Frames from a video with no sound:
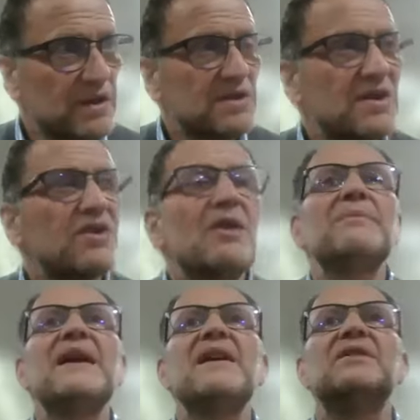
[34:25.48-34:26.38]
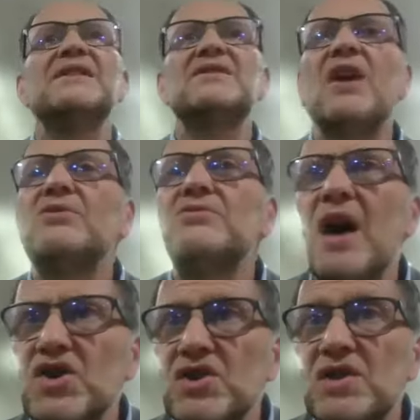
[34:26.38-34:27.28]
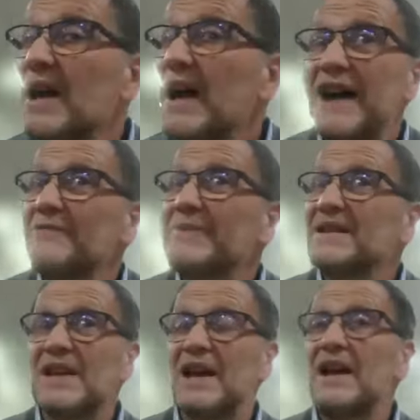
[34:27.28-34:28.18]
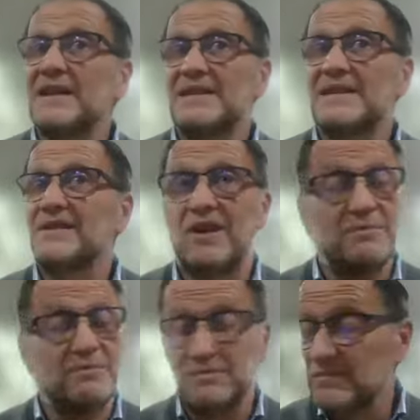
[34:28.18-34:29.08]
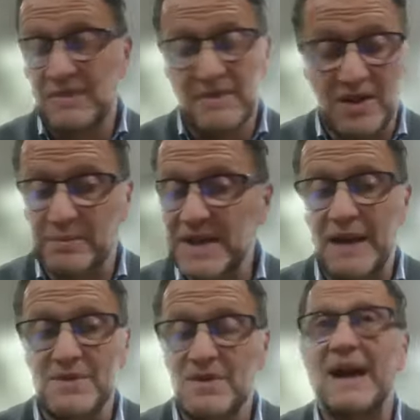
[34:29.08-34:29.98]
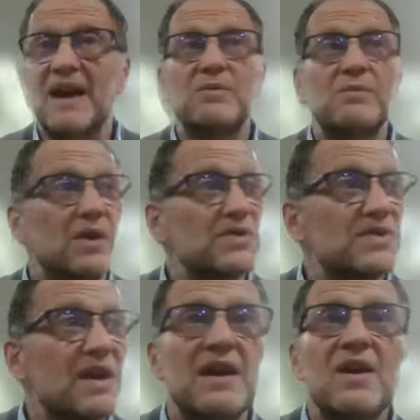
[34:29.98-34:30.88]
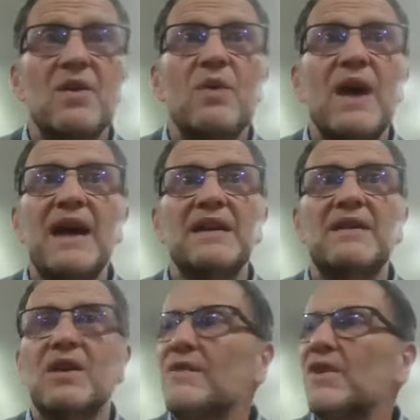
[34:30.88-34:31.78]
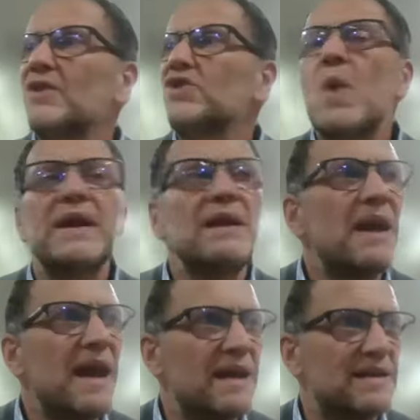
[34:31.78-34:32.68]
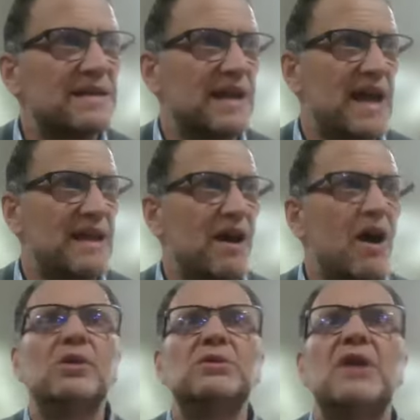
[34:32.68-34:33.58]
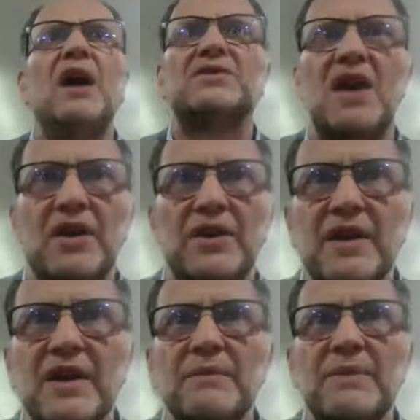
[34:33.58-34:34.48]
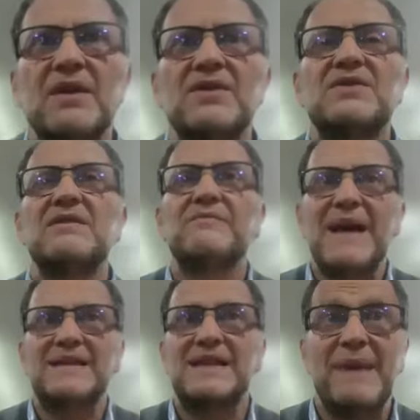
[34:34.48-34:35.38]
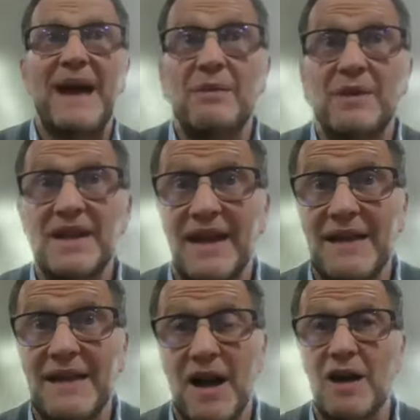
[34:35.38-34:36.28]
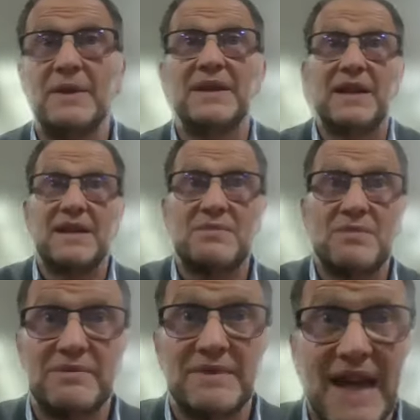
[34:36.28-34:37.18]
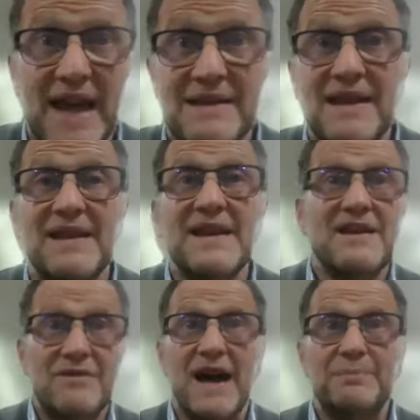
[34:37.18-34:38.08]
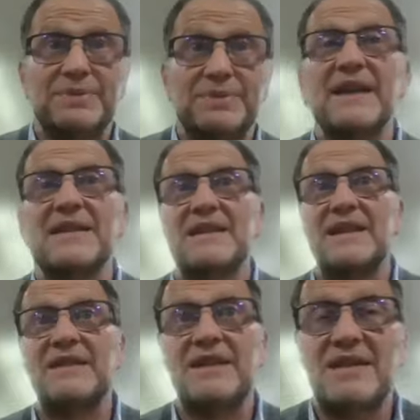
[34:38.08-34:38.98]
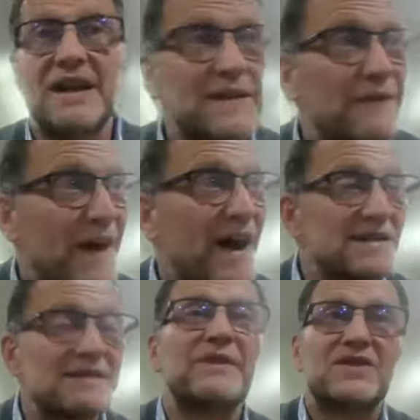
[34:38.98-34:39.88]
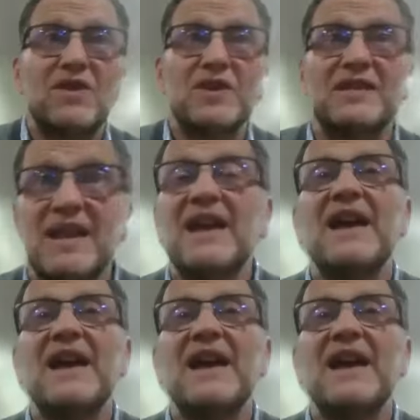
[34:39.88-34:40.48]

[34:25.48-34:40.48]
So your meal is not rushed. I've been to uh, sometimes in my own ones, where you know you've got 20 minutes to get the whole lot done because you messed about when you came home and the kids wouldn't get in the right place and then they started to fight. It's always